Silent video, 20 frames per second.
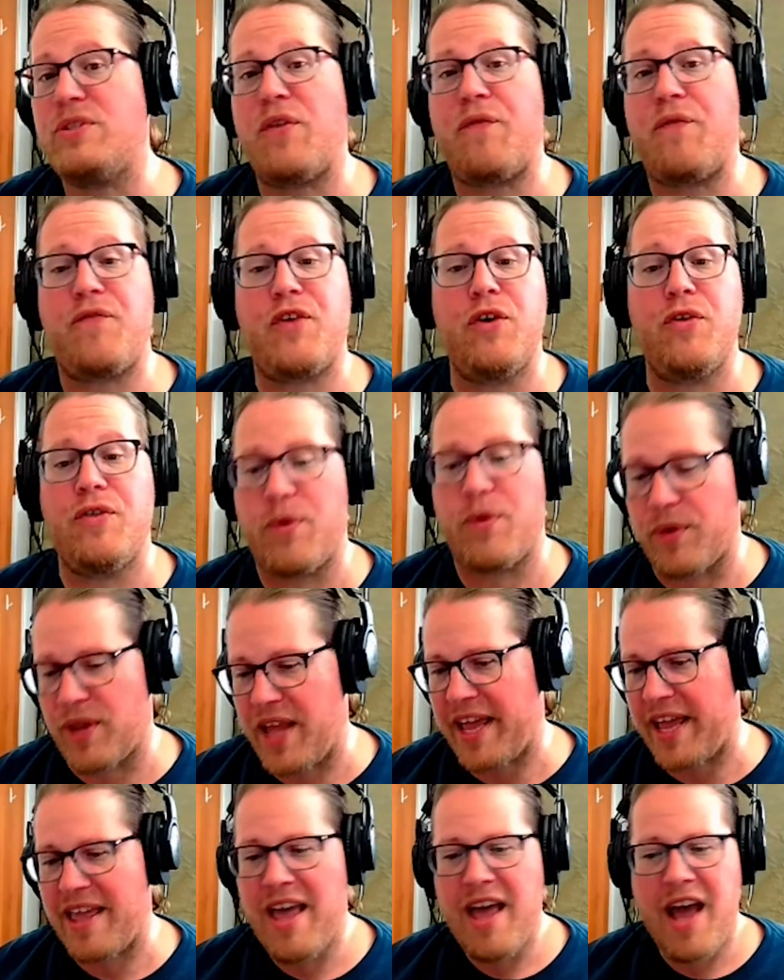a few that were
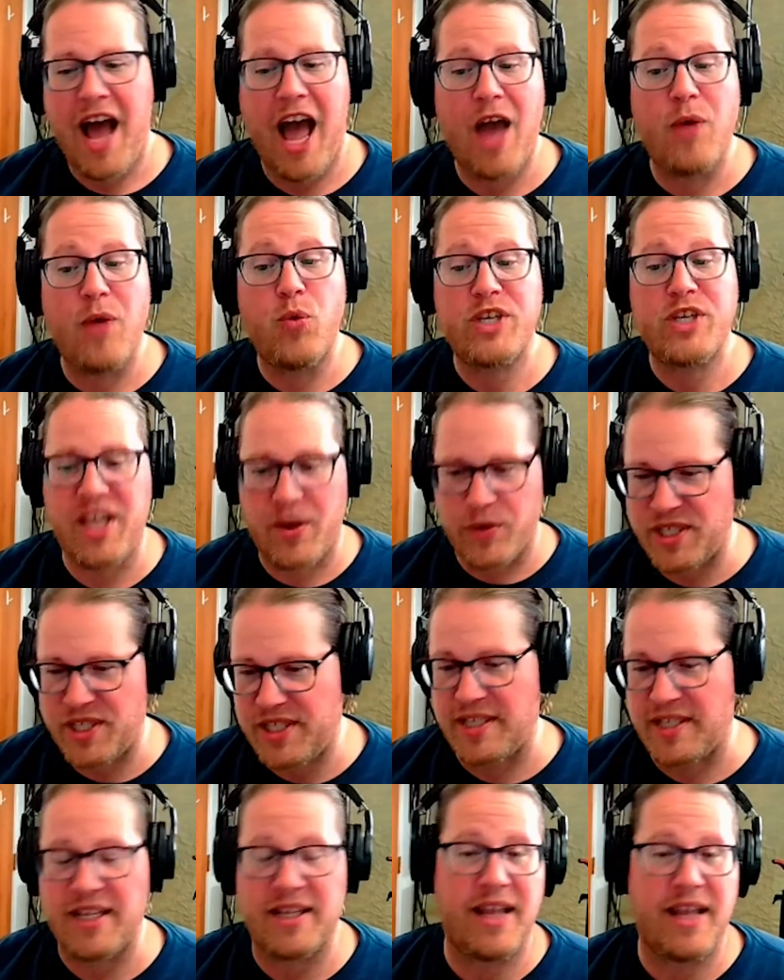like, I wish they were
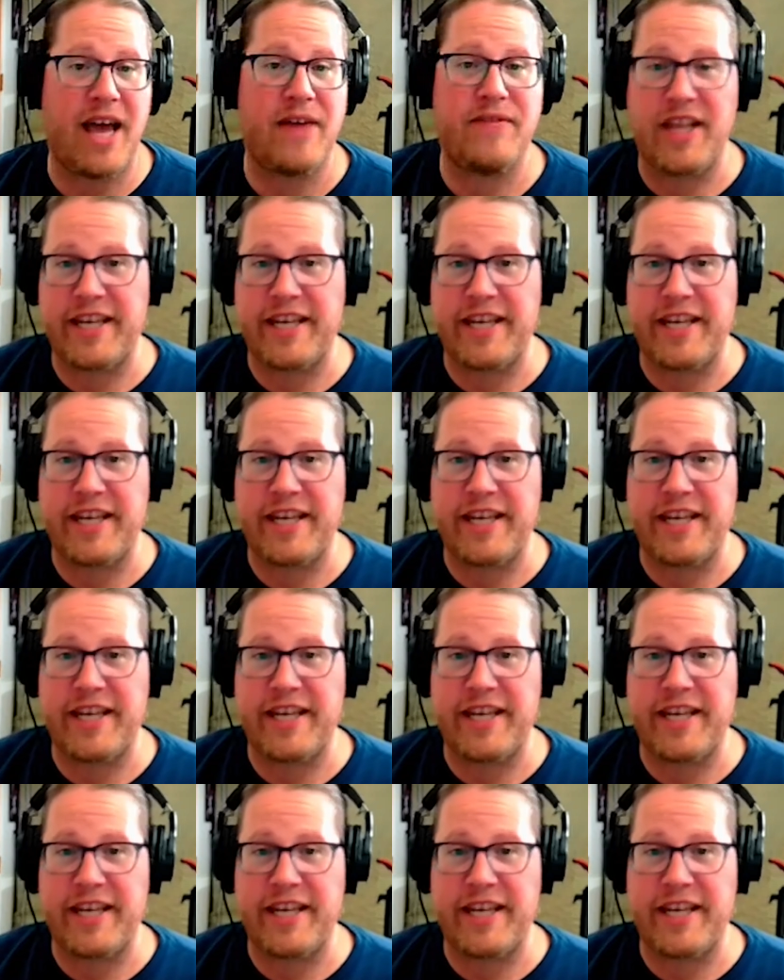still alive.